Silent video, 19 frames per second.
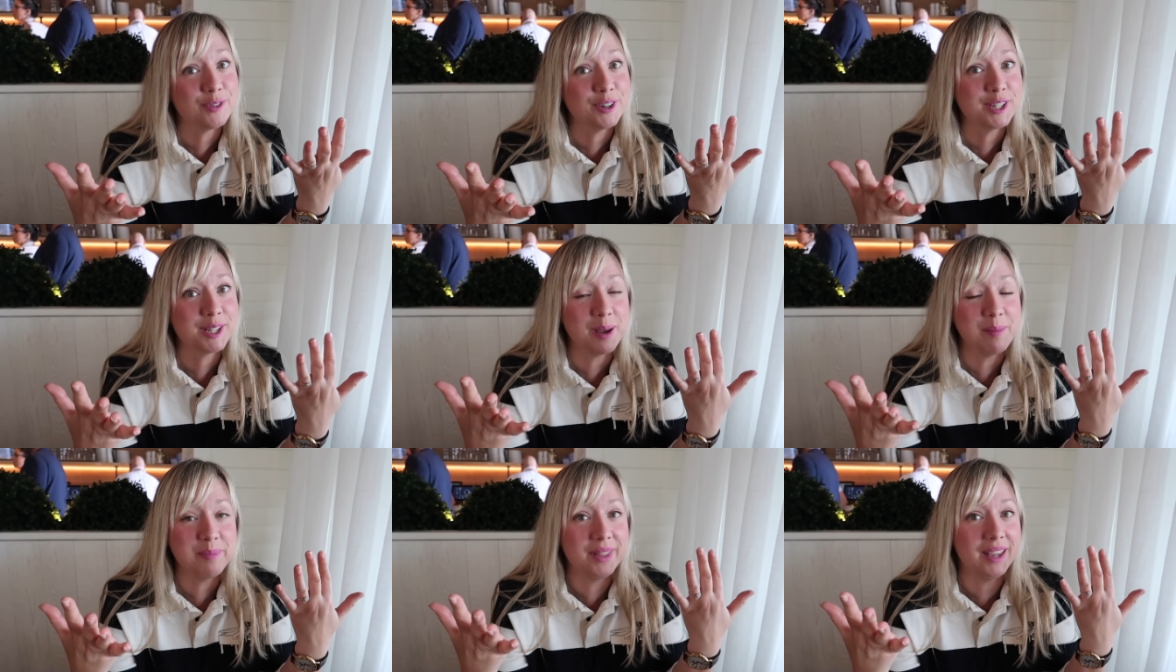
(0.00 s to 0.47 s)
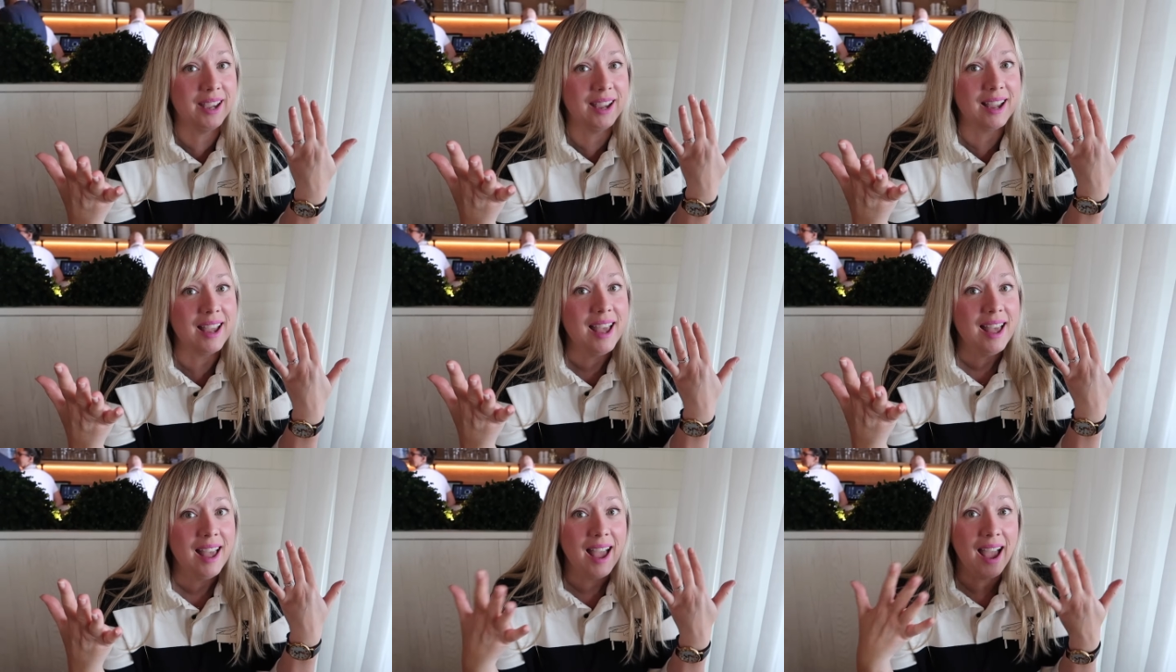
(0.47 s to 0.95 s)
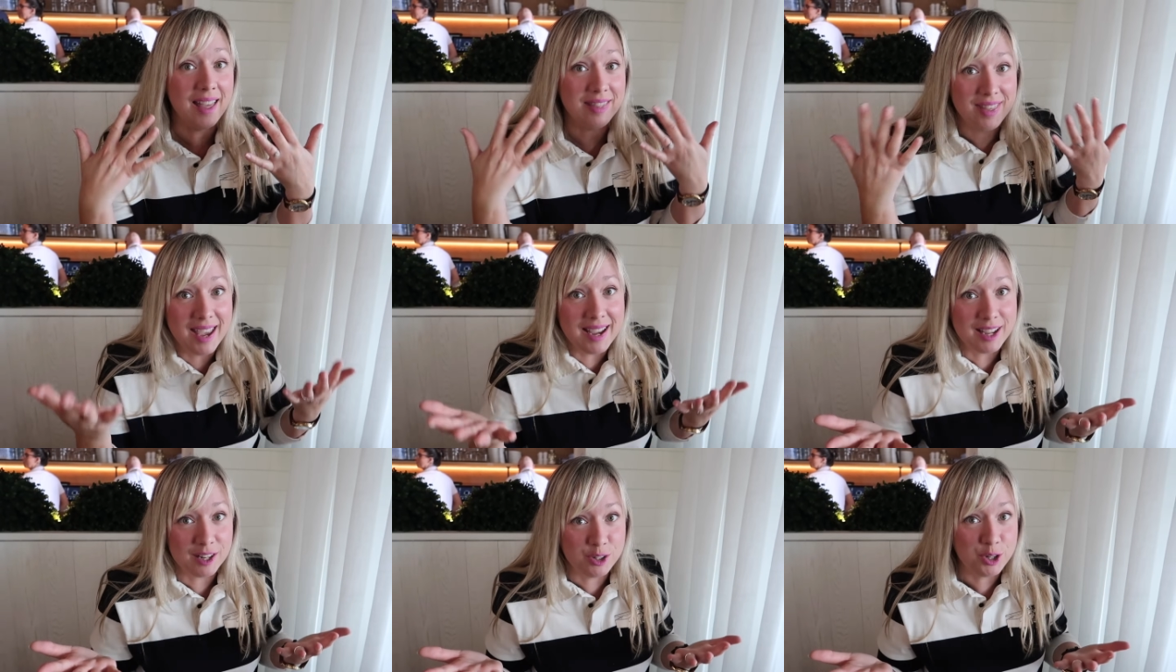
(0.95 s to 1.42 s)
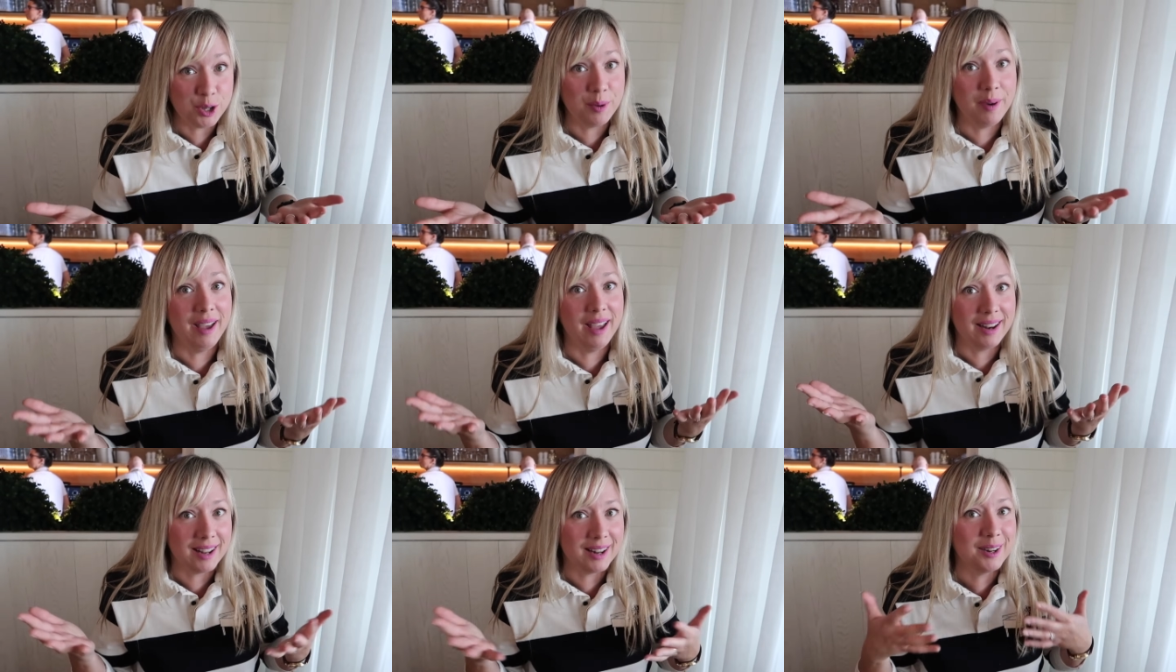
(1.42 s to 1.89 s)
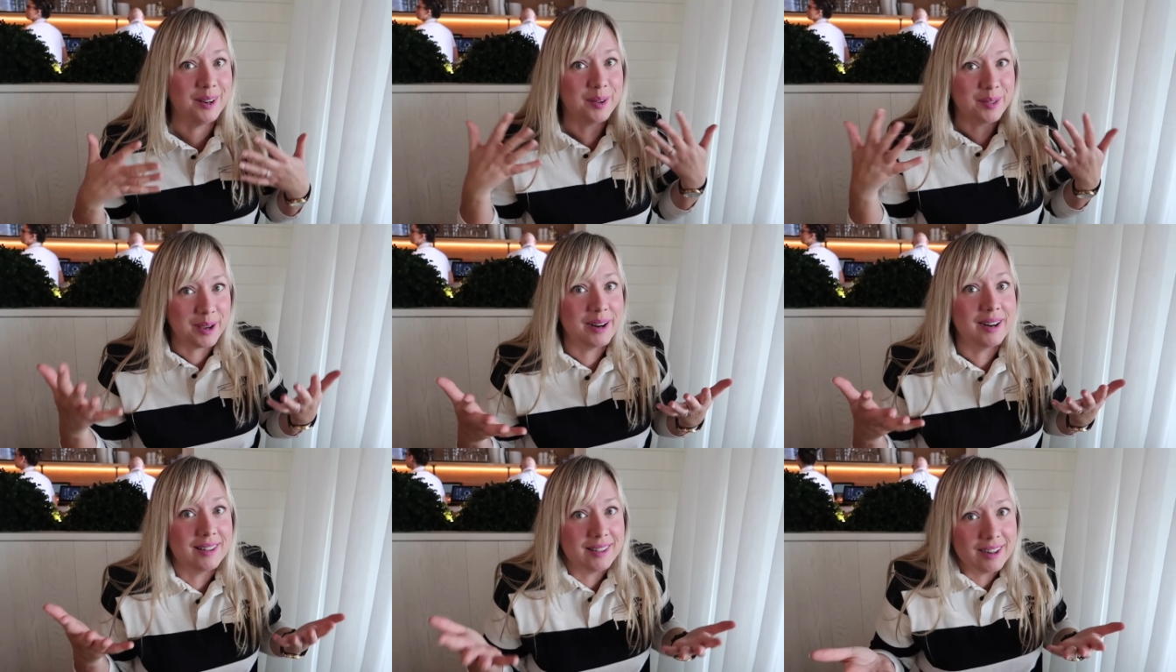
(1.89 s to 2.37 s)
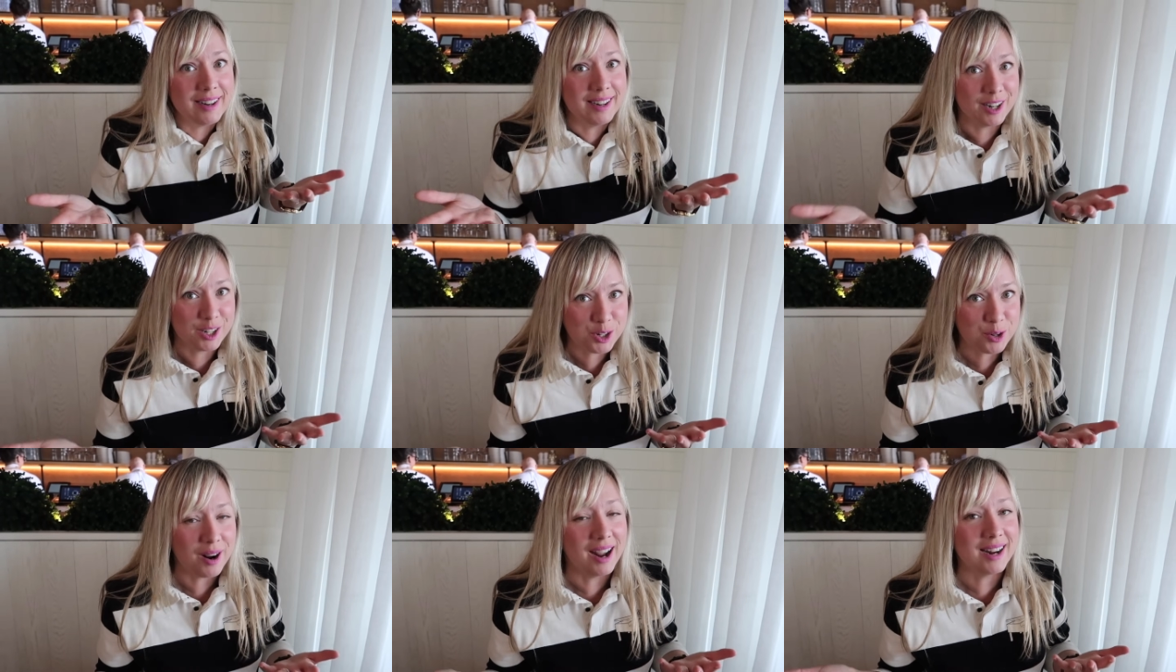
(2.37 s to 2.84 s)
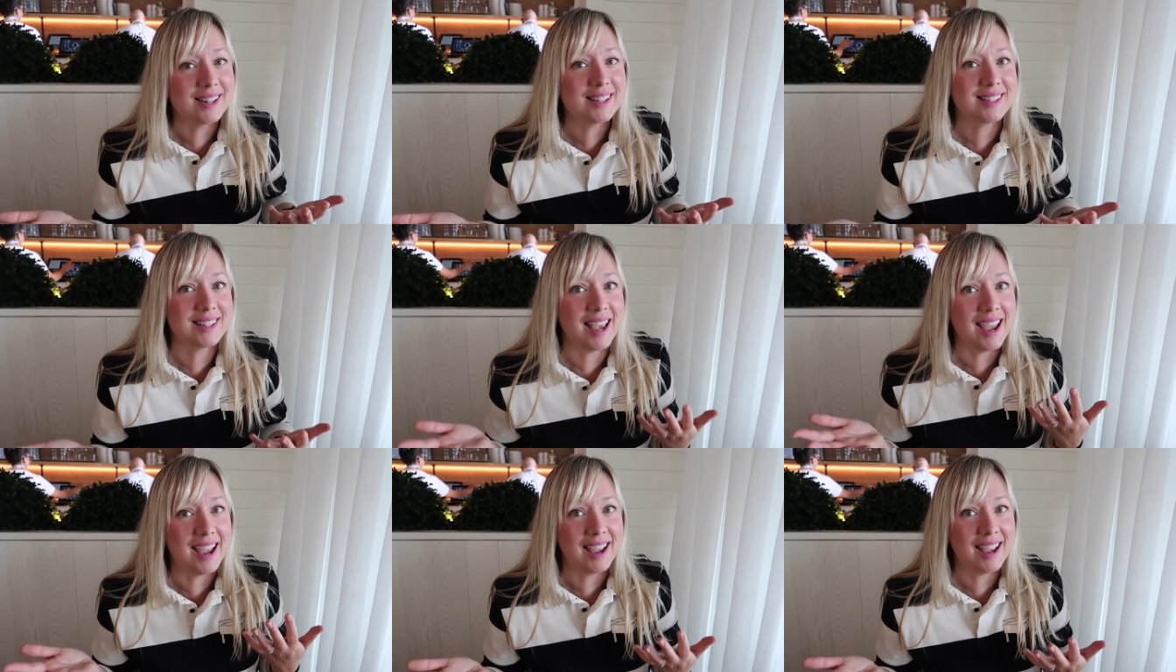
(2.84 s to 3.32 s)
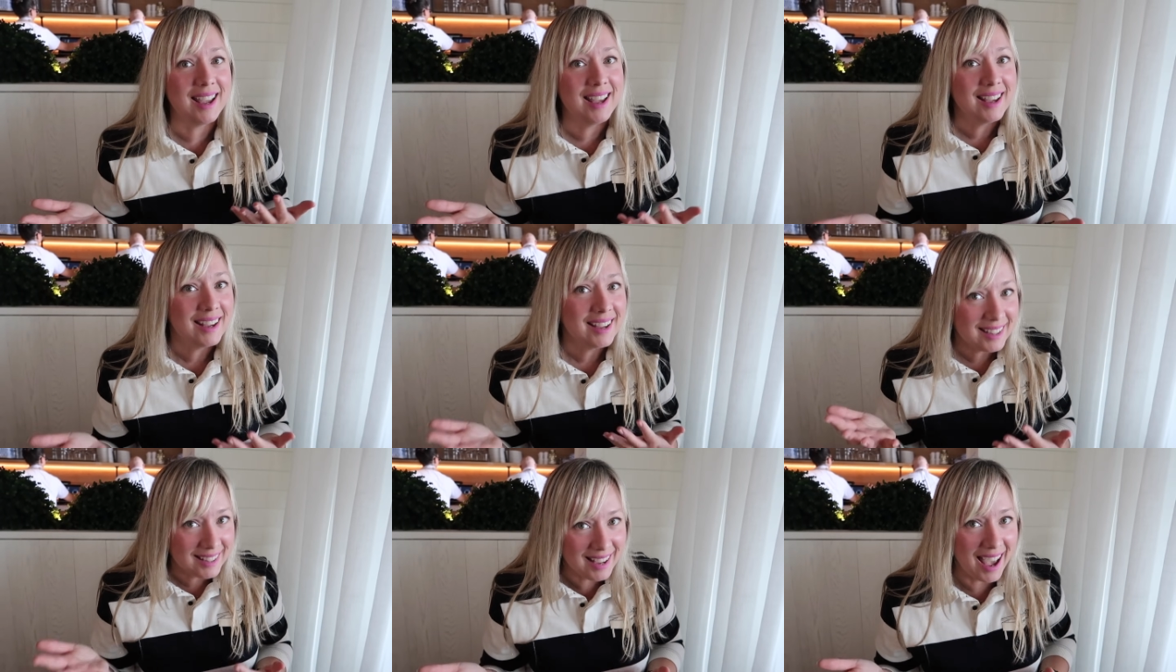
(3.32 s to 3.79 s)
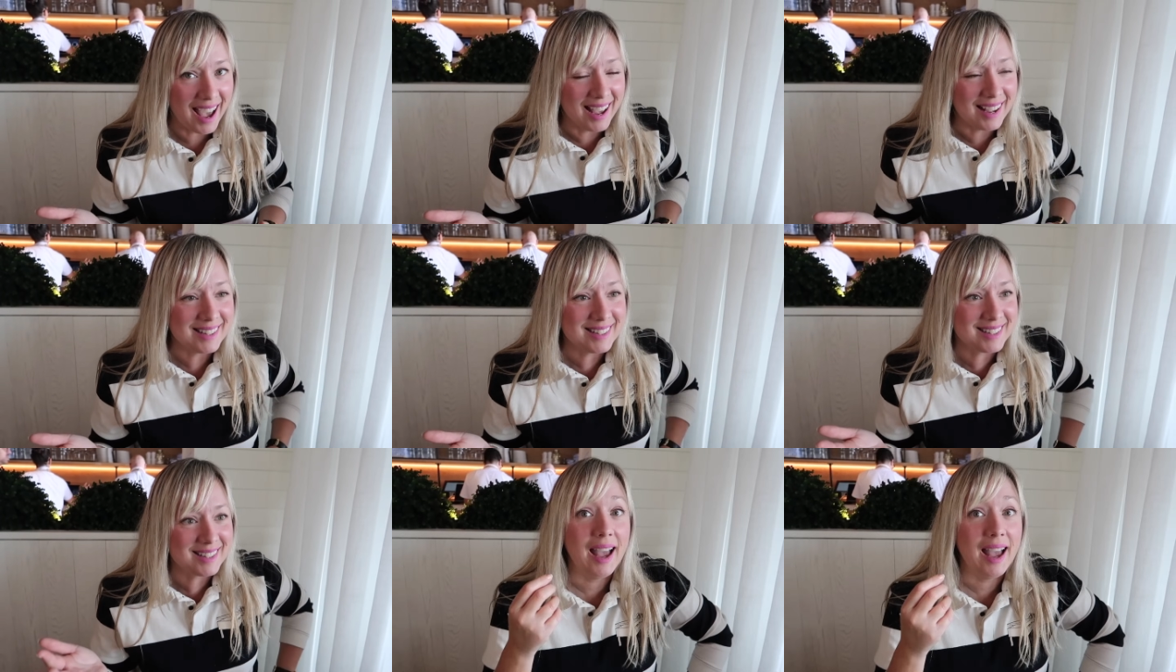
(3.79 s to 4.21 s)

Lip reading: for something and they can do it, you know, they're gonna try to say yes.